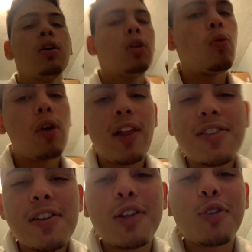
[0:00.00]
Well, that's
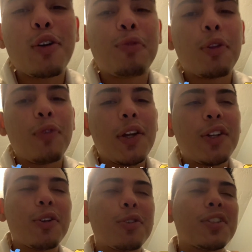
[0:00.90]
gonna do it for the
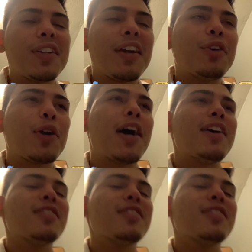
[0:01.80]
video today, you guys.